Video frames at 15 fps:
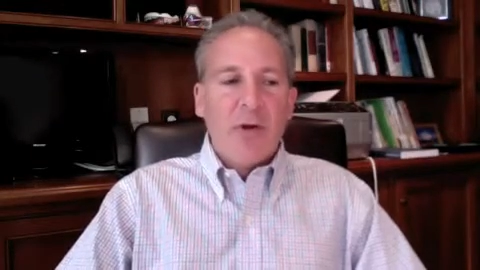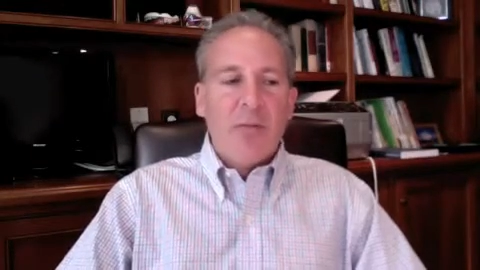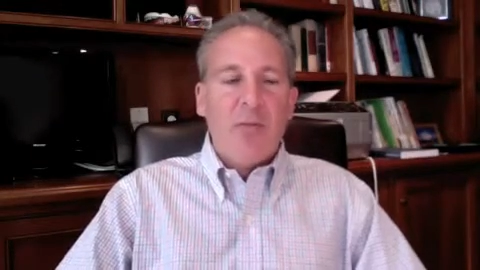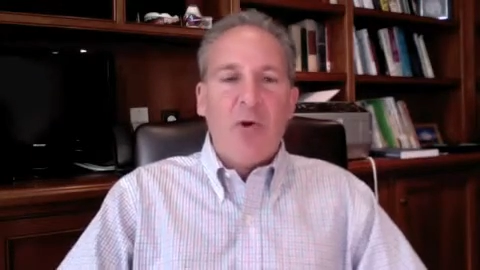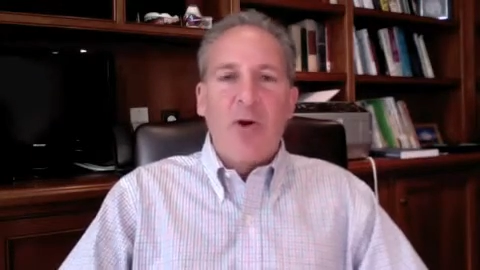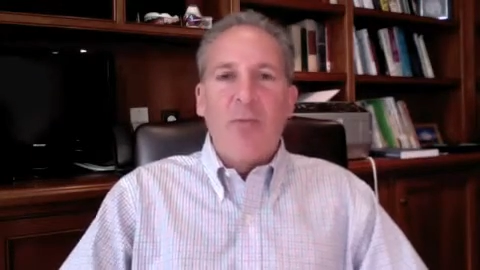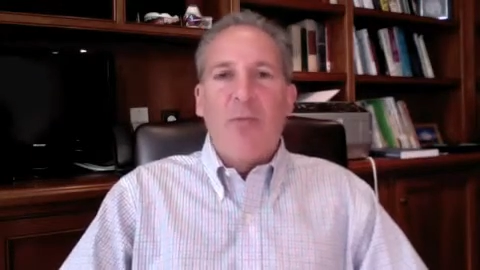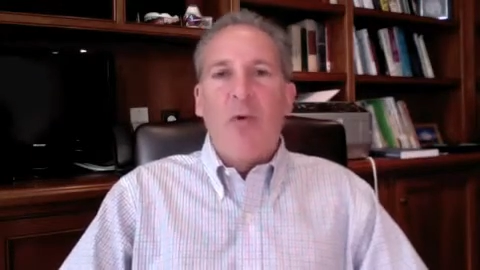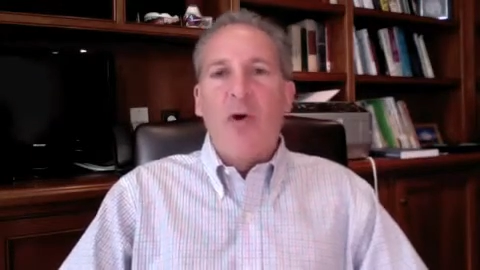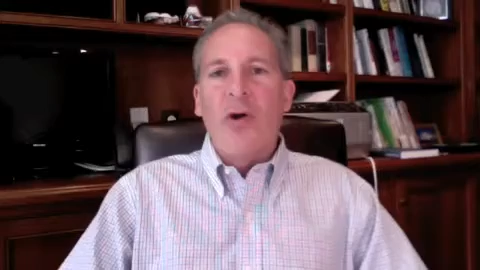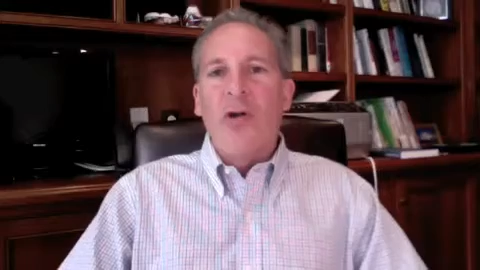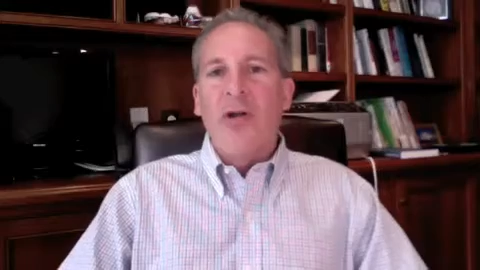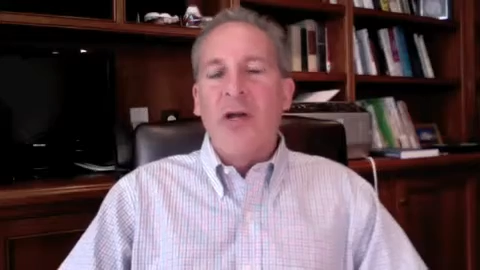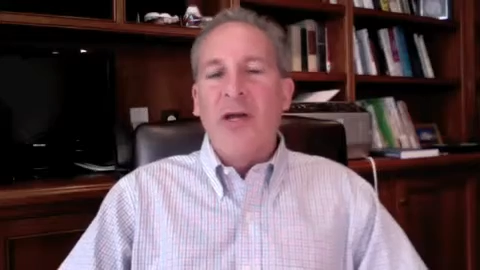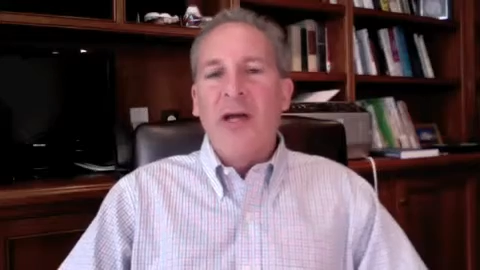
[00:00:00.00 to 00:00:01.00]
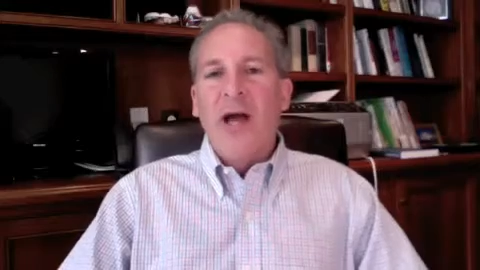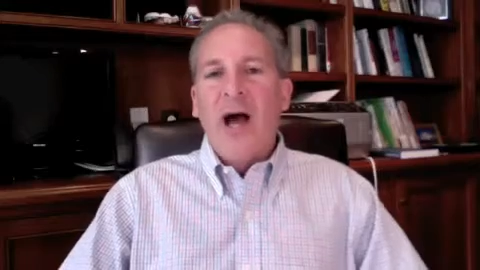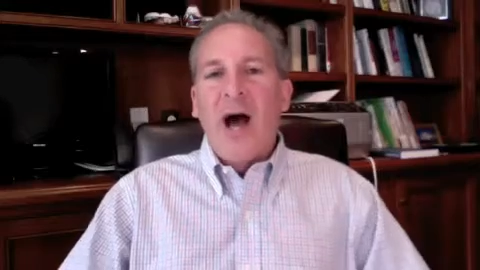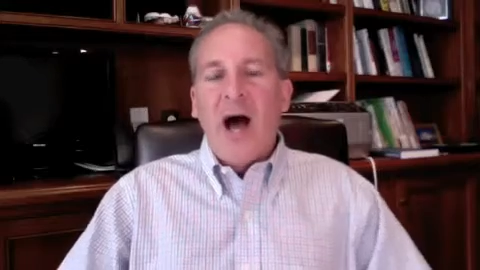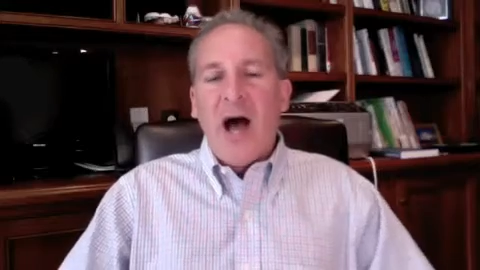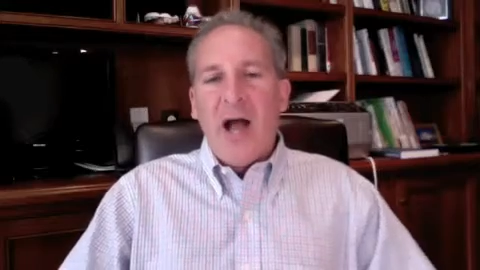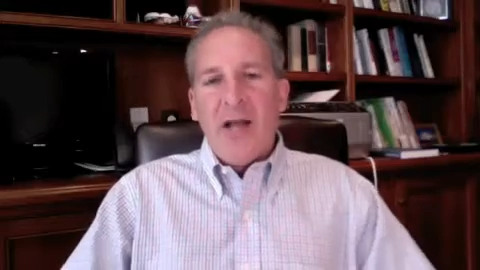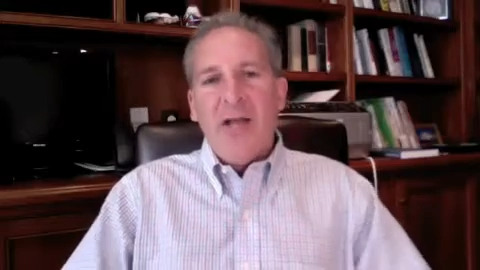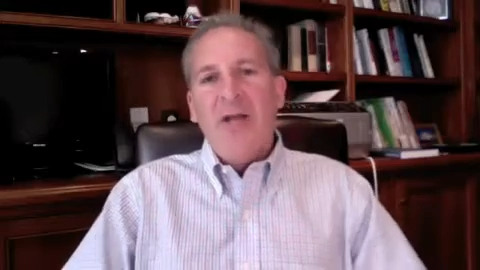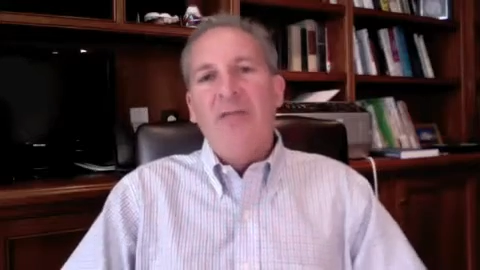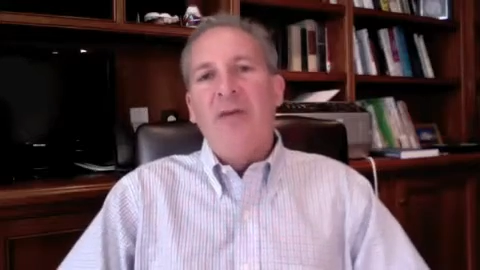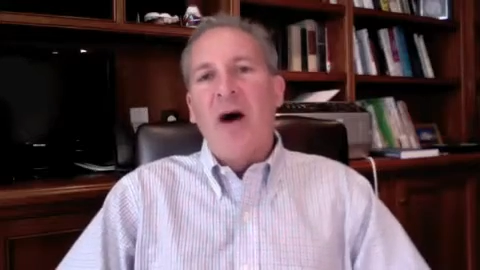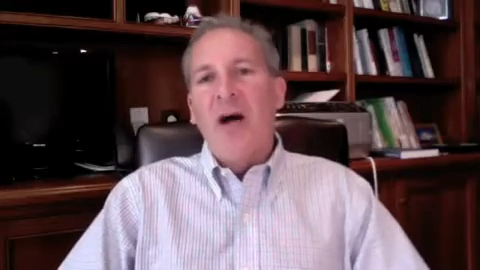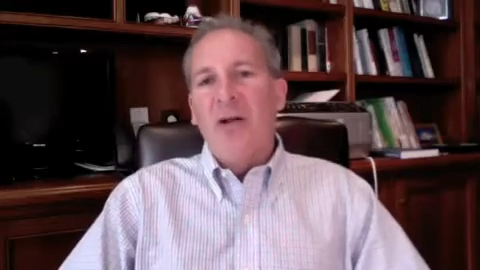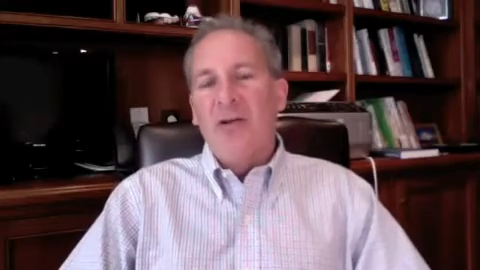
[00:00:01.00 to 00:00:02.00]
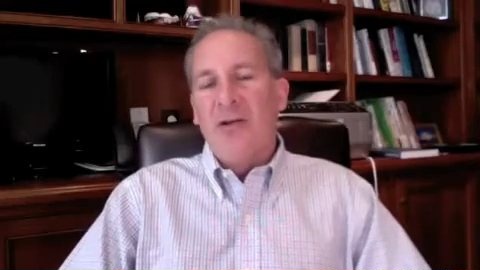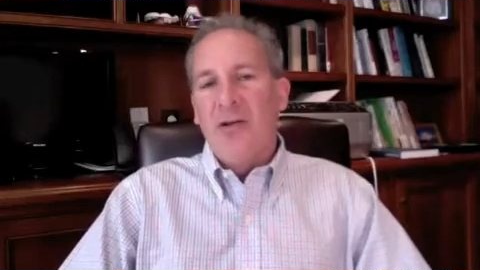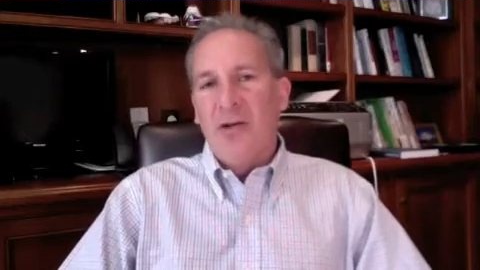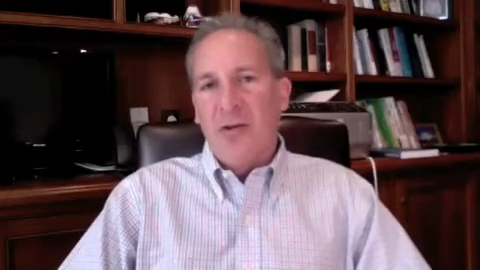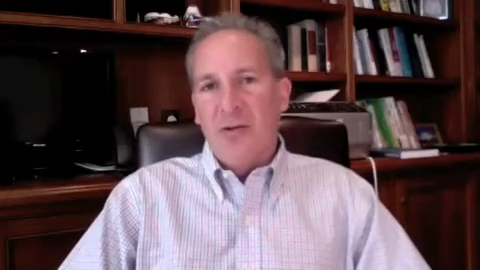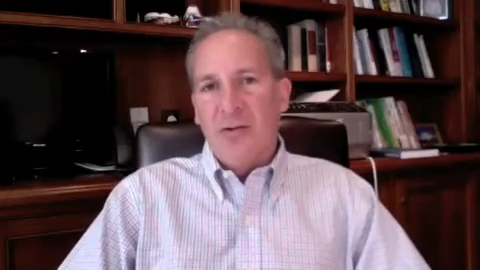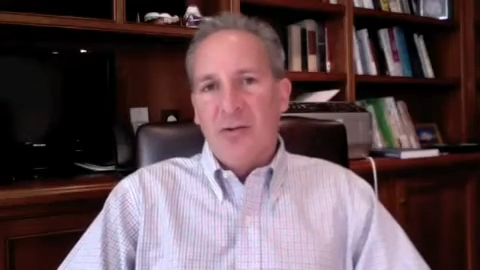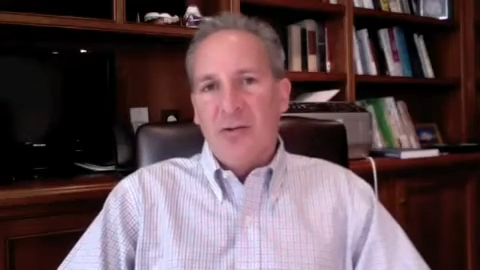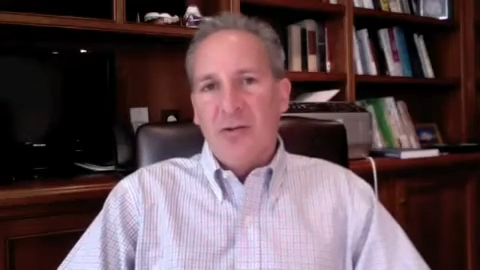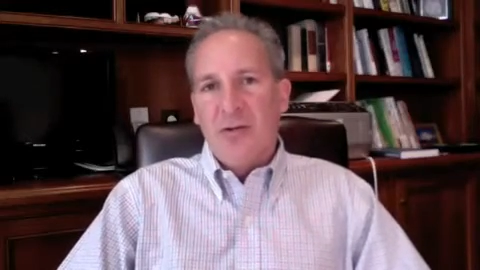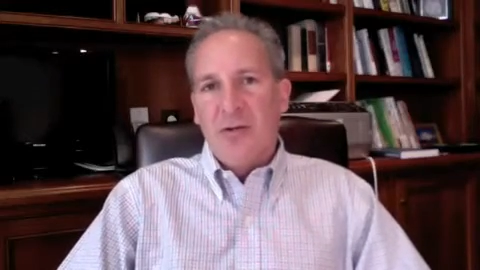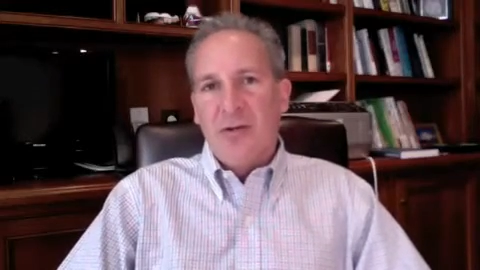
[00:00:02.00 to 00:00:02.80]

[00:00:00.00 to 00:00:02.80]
More importantly, I need volunteers.